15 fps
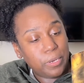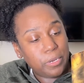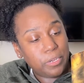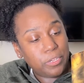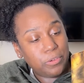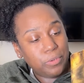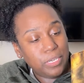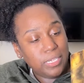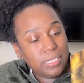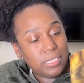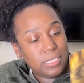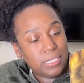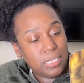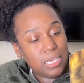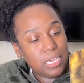You'll need to
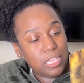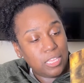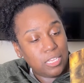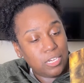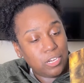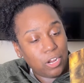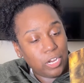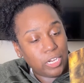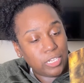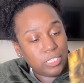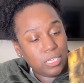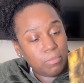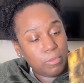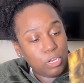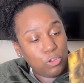see in the dark to
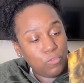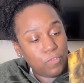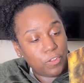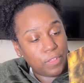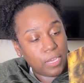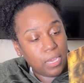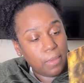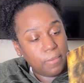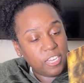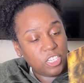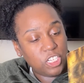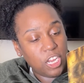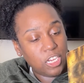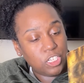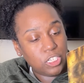maneuver the coming
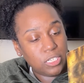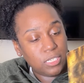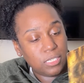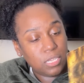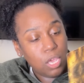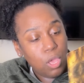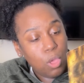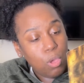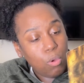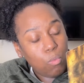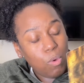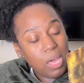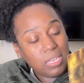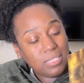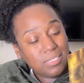changes.
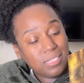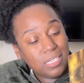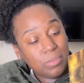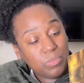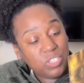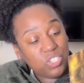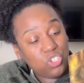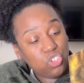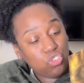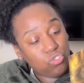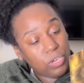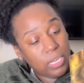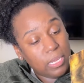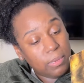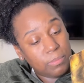While it seems
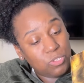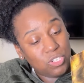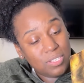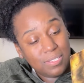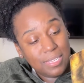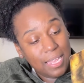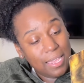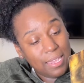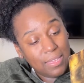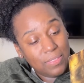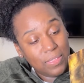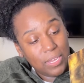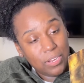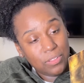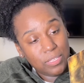extreme, just hang in
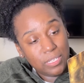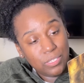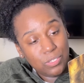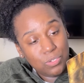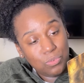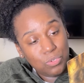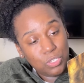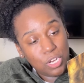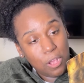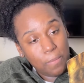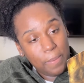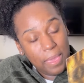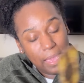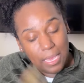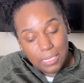there. This too shall
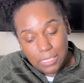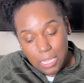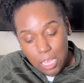pass.